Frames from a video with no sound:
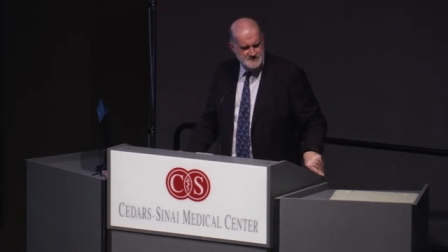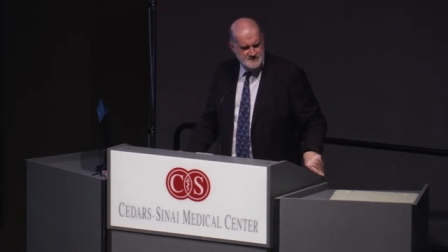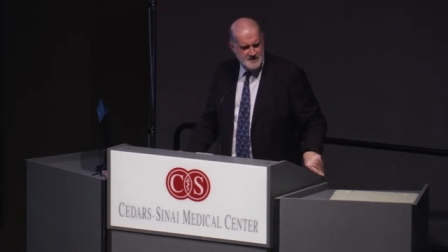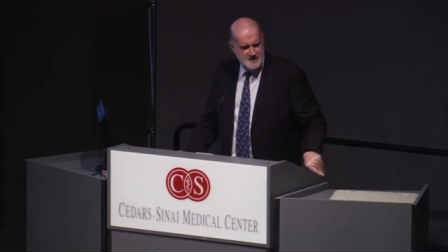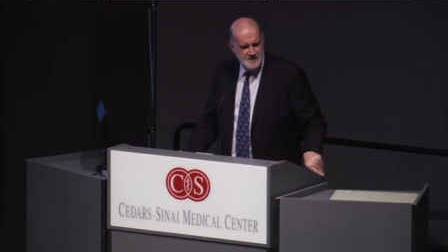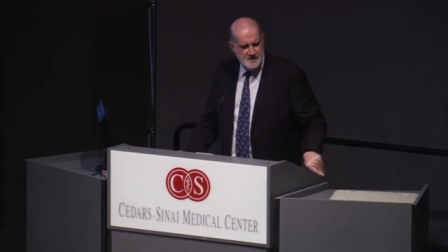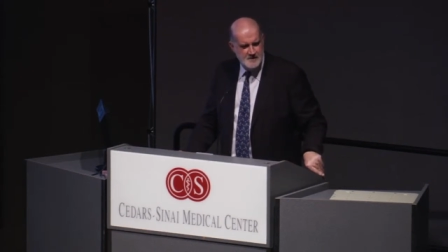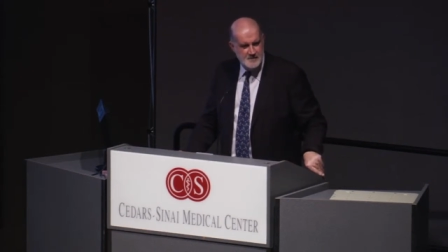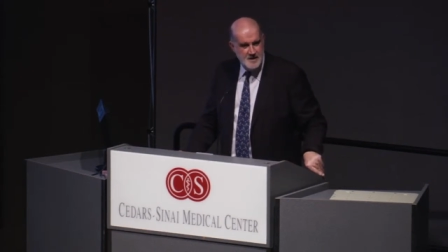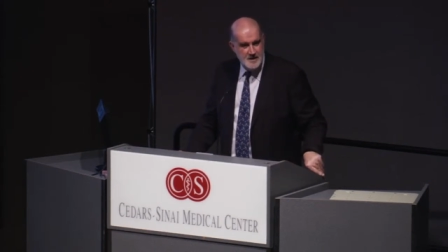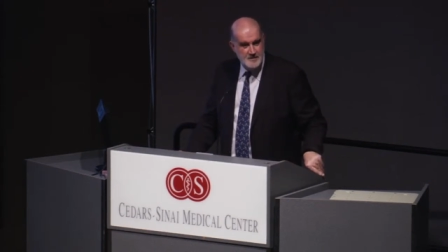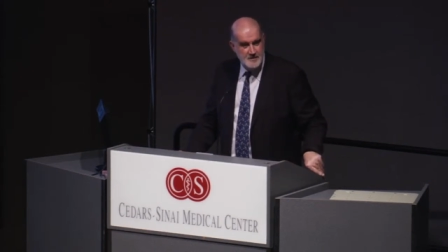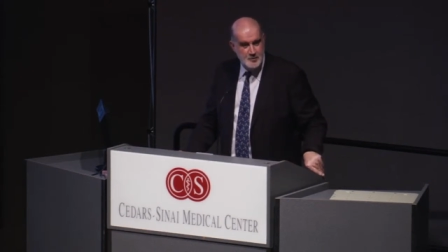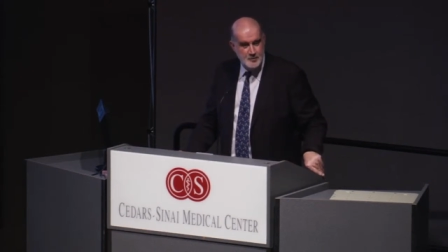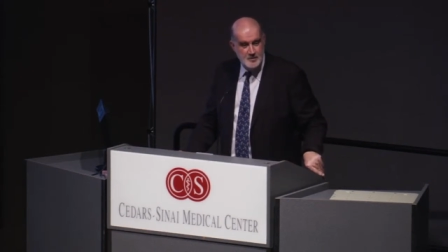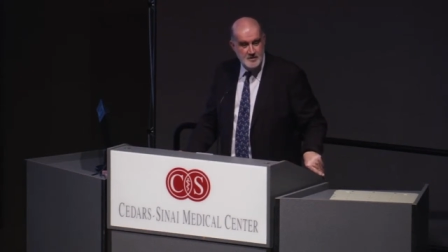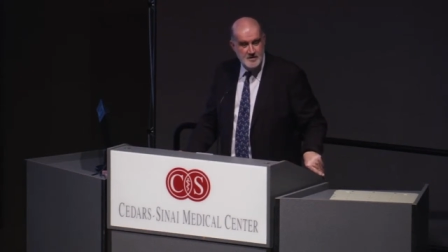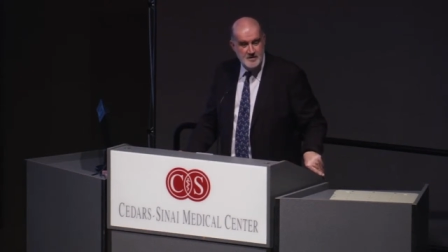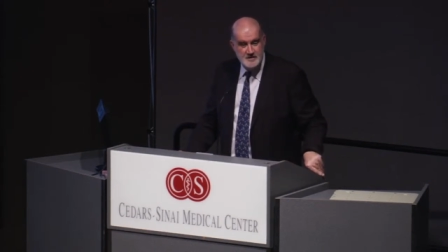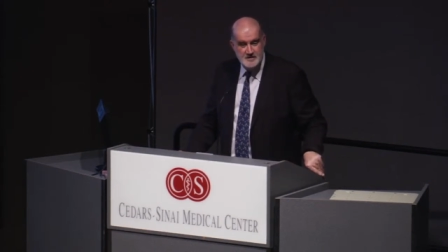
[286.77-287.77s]
then you may be
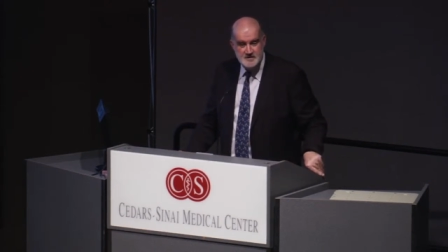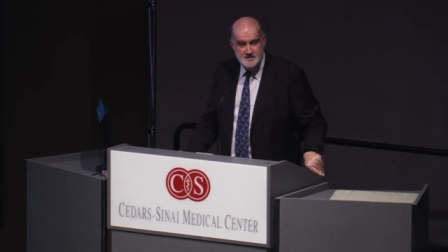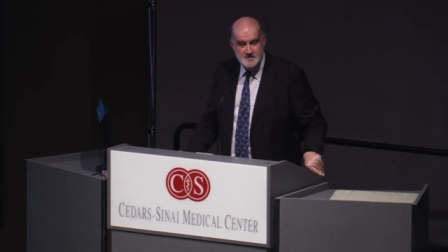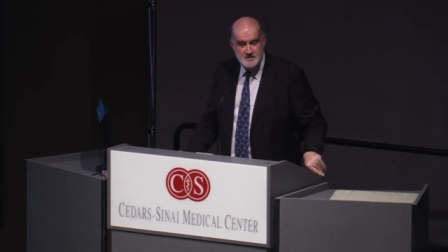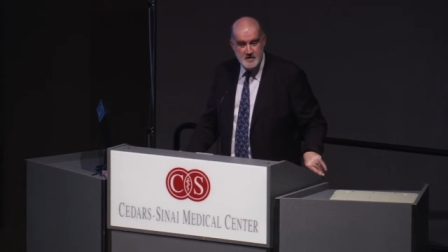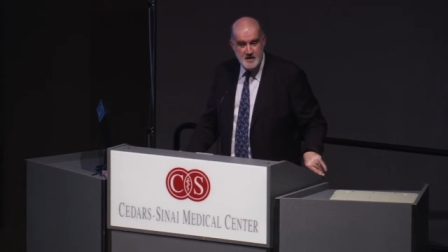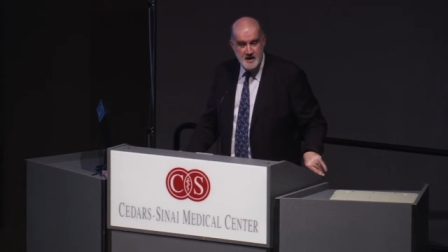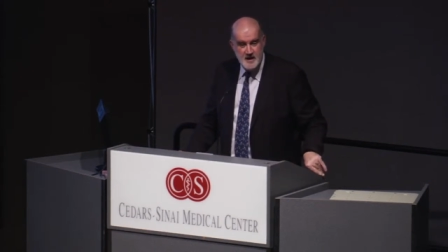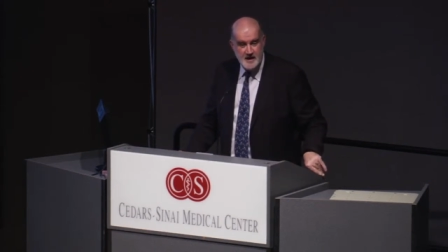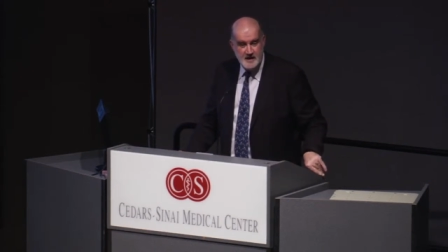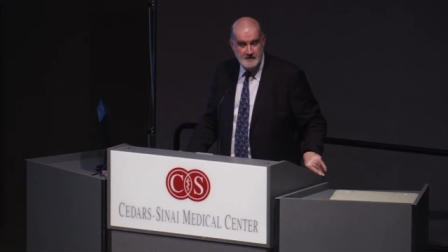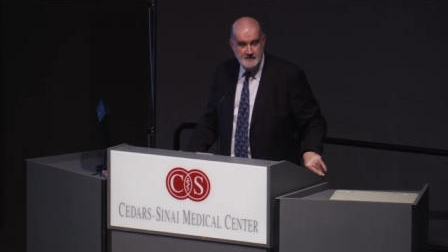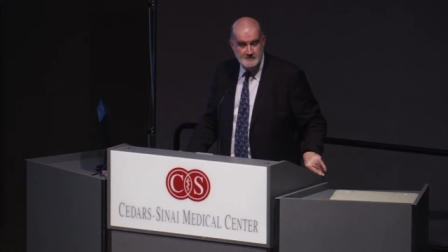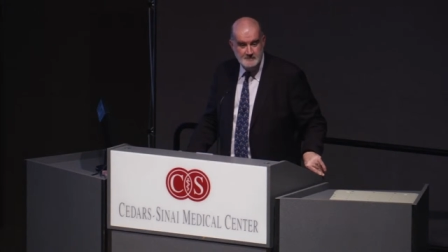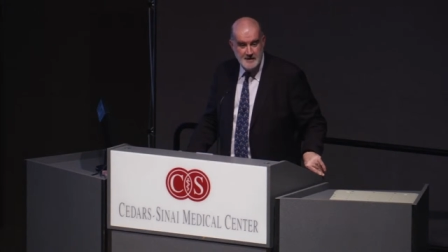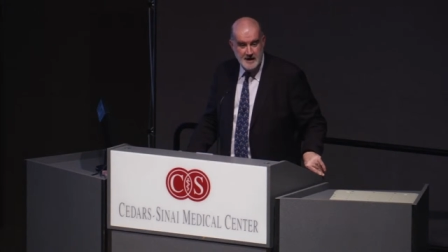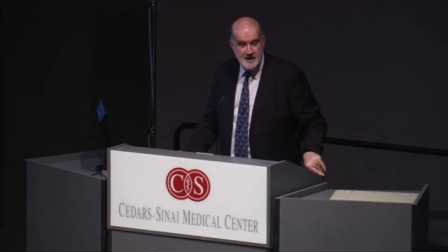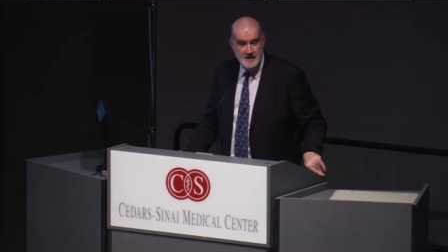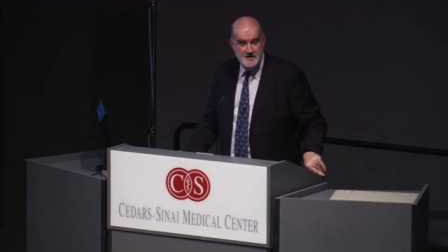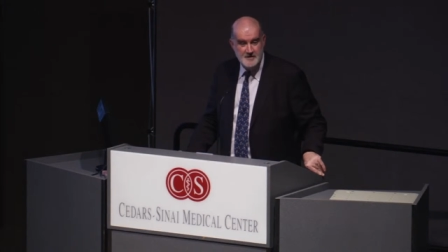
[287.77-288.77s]
willing to try
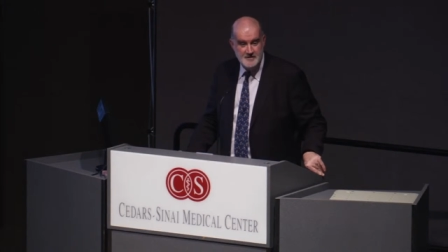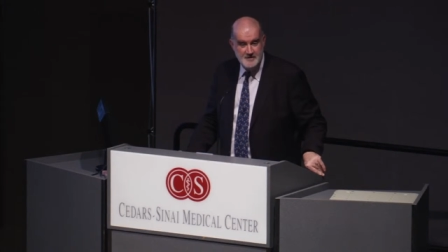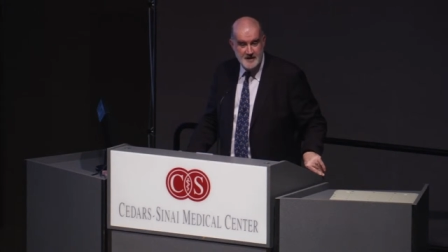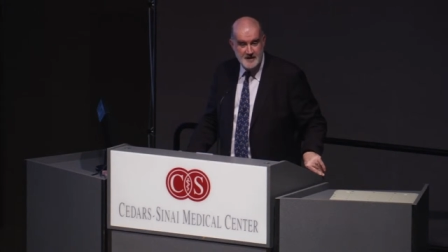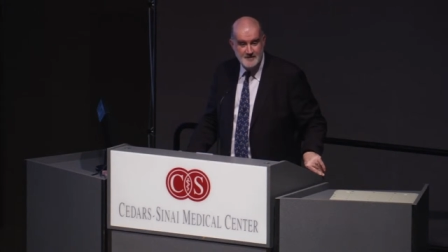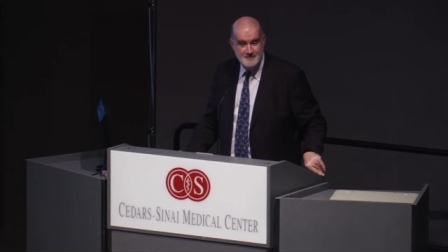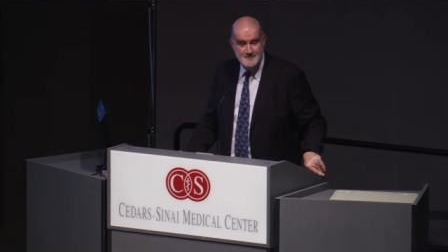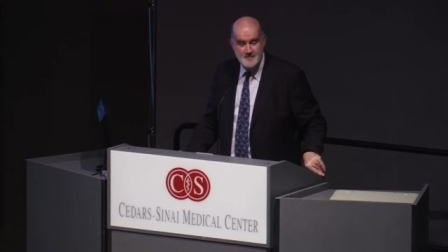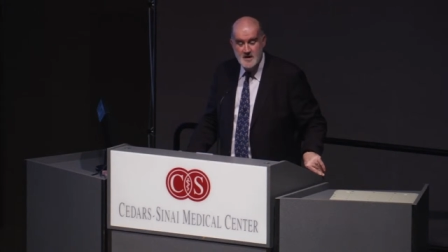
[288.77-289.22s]
anything.